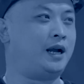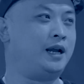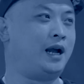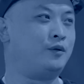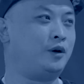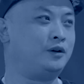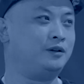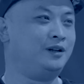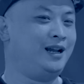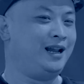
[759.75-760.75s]
I want
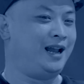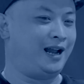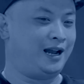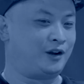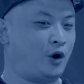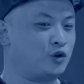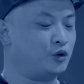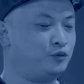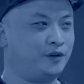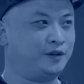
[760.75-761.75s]
to
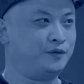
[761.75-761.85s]
crossover